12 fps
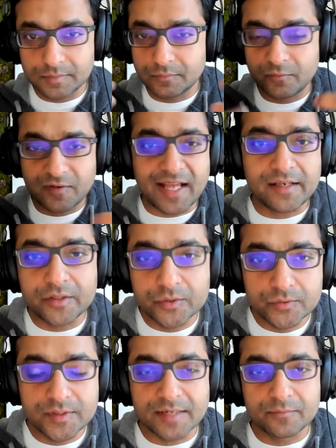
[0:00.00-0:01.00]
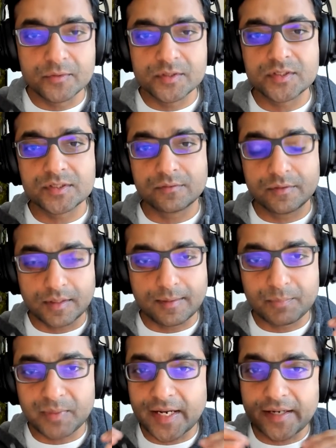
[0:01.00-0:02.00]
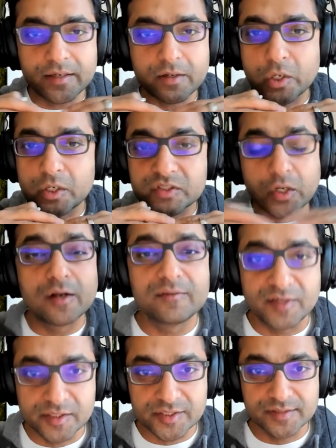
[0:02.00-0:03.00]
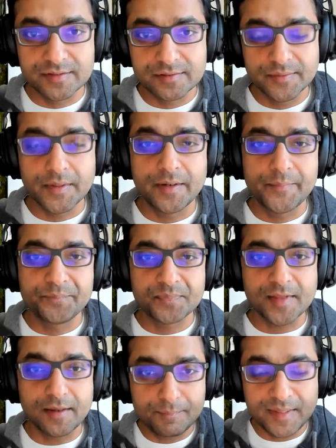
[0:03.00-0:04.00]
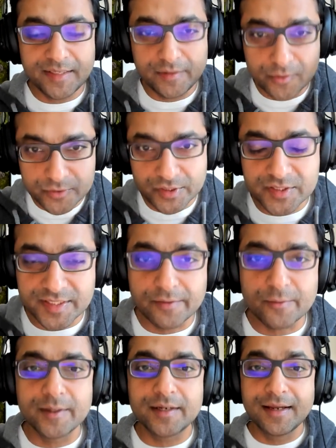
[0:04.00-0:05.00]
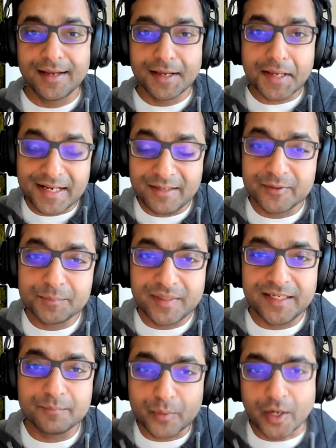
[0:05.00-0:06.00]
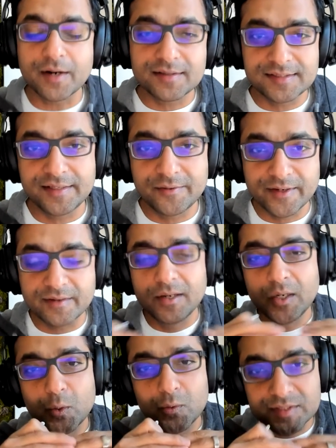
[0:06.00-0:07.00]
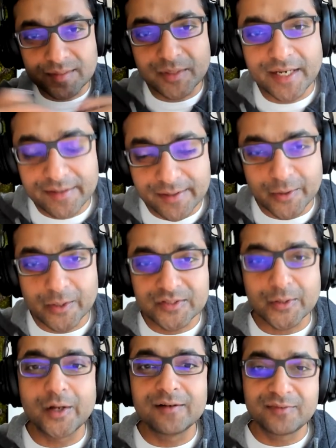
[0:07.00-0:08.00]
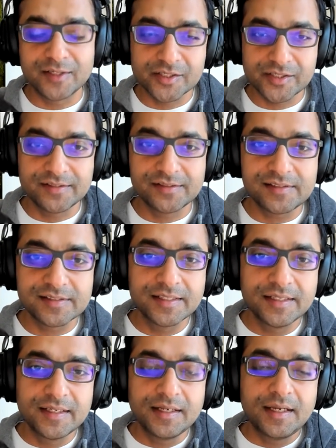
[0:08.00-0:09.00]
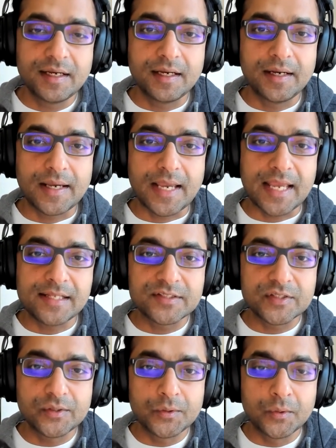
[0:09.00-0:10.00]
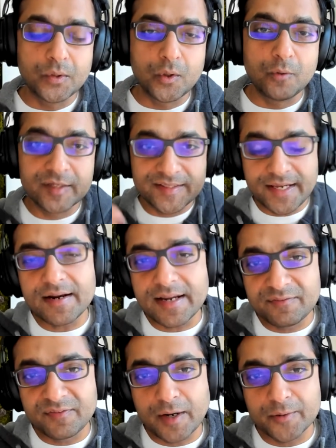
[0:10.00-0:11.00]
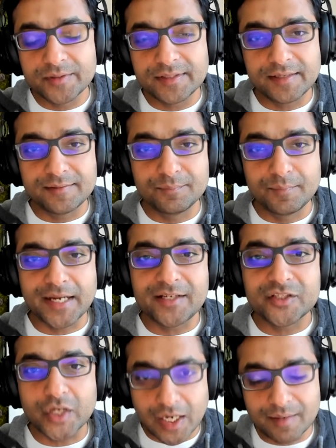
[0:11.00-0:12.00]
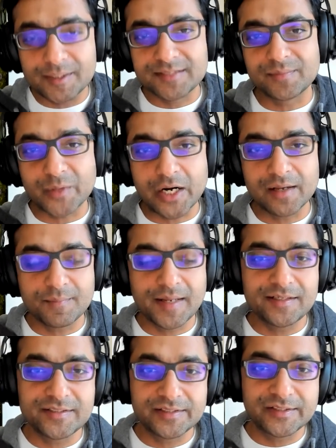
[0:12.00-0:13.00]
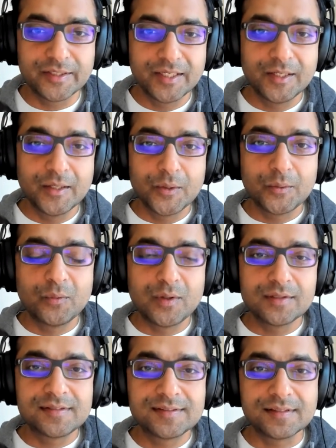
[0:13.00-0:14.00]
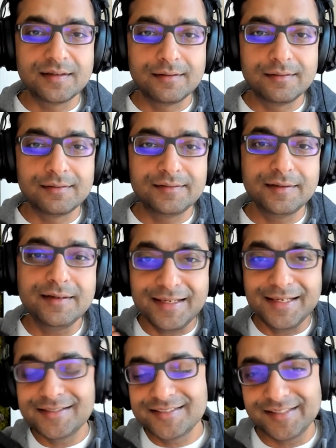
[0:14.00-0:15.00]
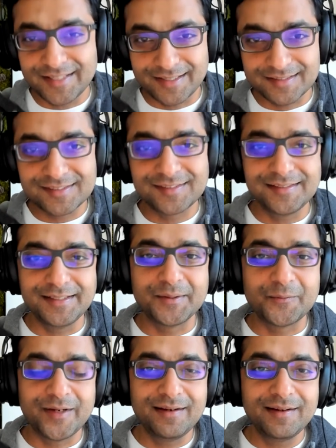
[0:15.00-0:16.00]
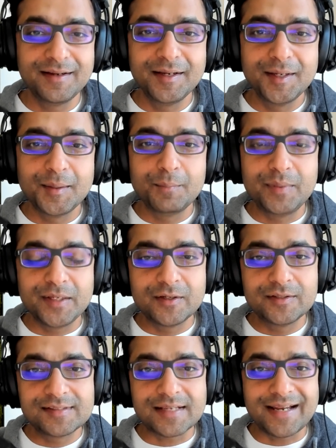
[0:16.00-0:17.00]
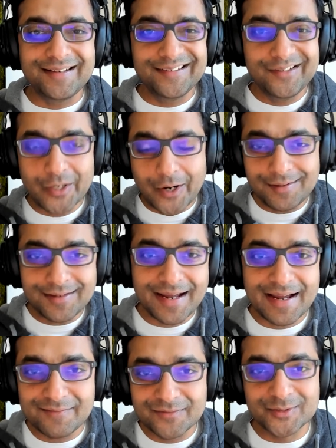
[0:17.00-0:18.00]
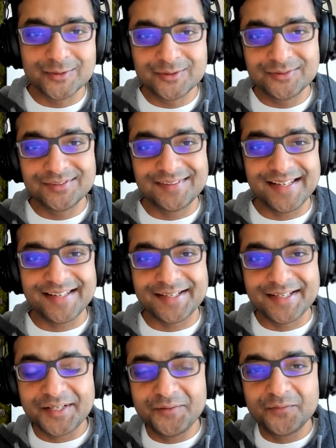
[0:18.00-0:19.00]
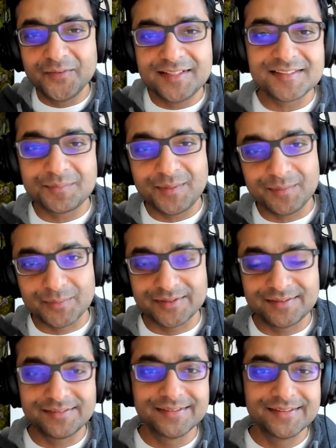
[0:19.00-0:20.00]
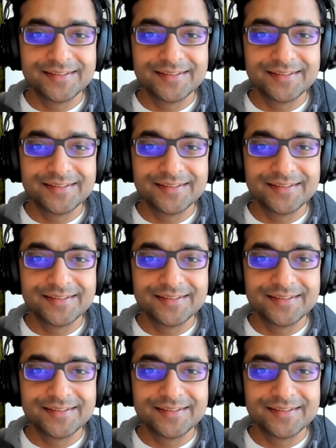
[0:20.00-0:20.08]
value that was applied across all functions um, and being user centric and even being product centric was applied across all functions uh, and so over there, I found that my job as a product manager was uh, the easiest in a way because I did not have to like convince people